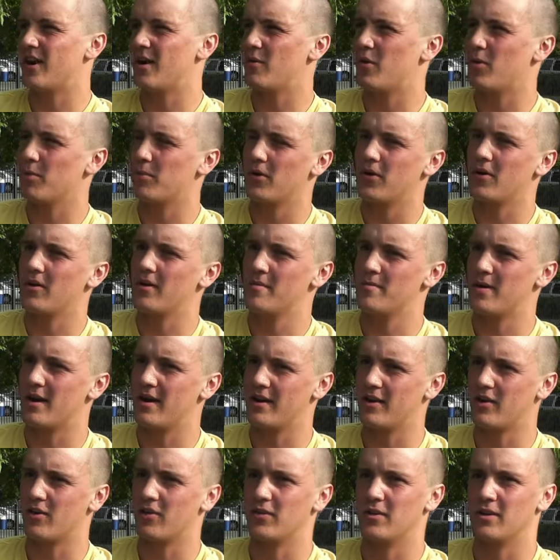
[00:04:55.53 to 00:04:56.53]
I won't put
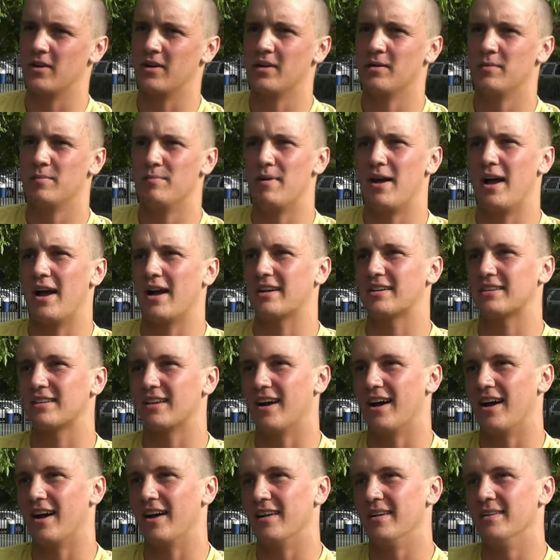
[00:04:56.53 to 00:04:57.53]
anybody on their
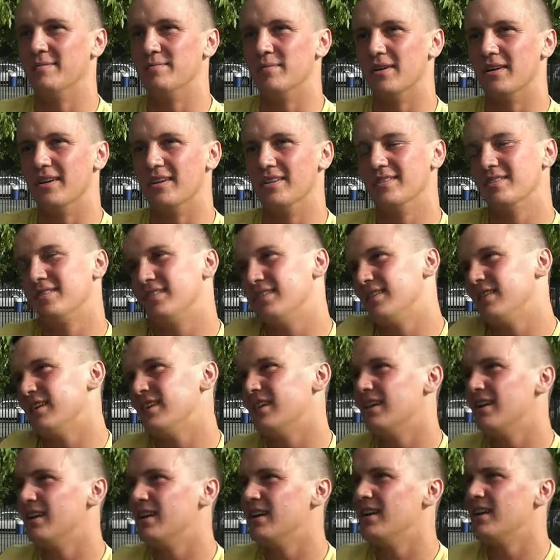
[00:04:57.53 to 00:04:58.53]
backside, but
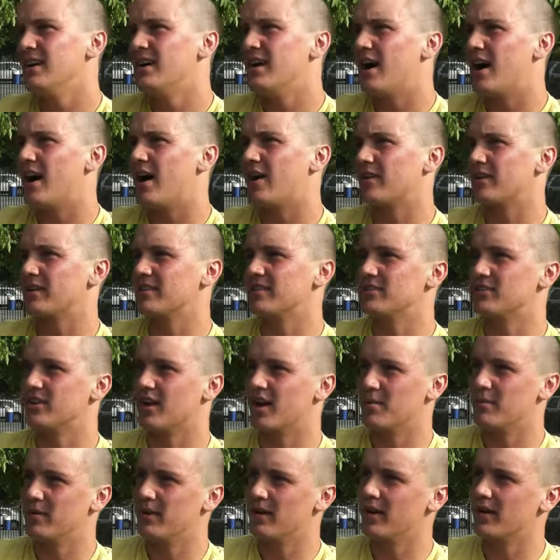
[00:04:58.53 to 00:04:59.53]
I'll get the
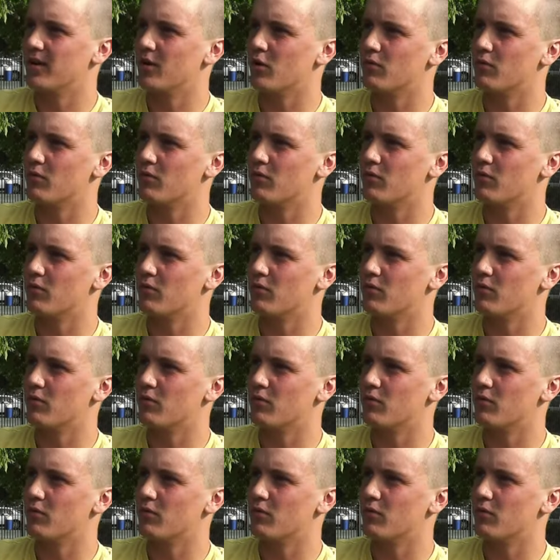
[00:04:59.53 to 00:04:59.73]
job done,